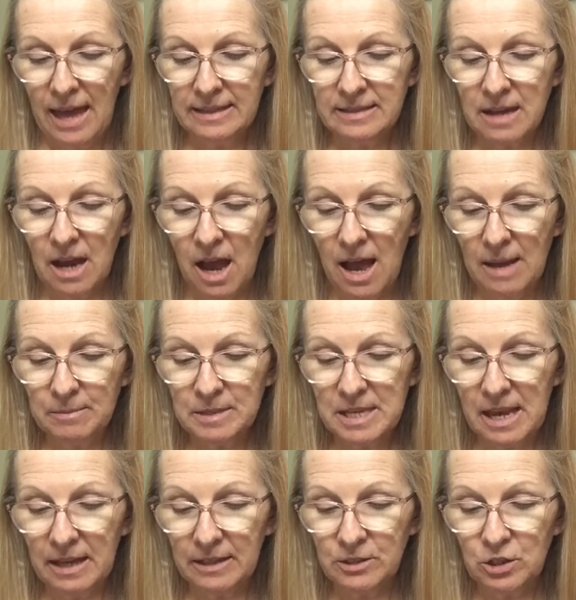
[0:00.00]
At times
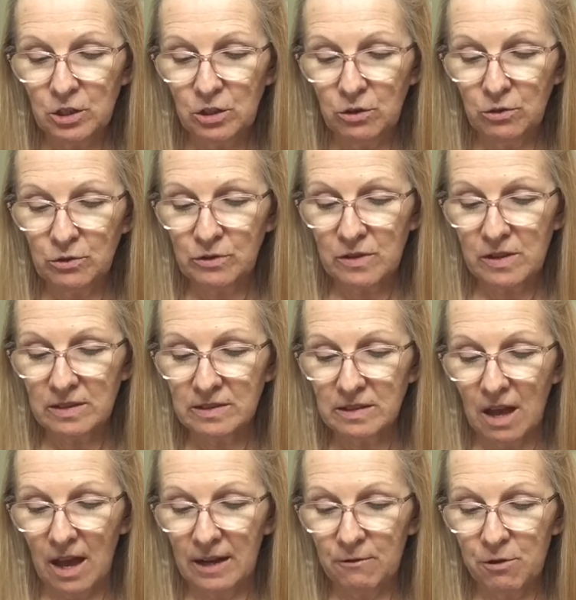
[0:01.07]
he had to use the
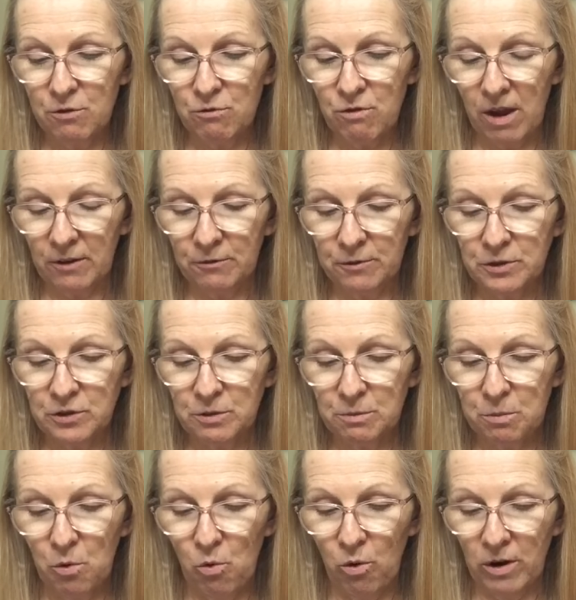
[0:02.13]
side of the rut for
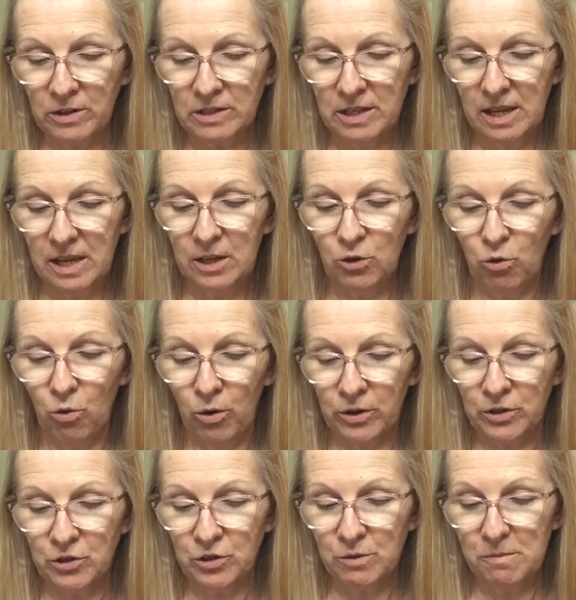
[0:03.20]
support in
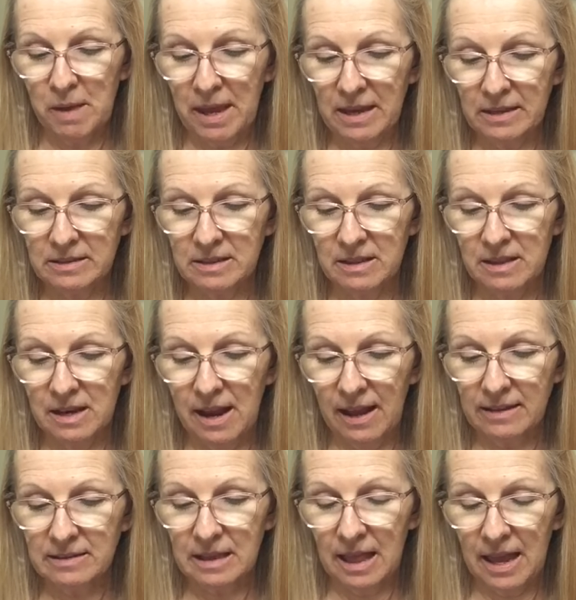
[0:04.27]
order to make it to the
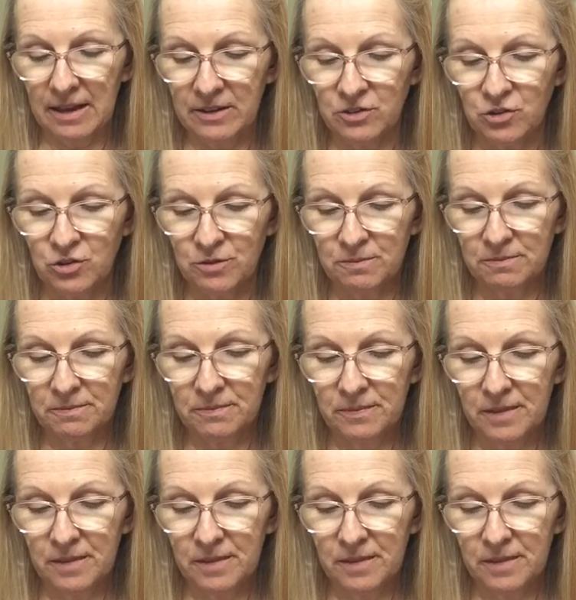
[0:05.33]
next ledge.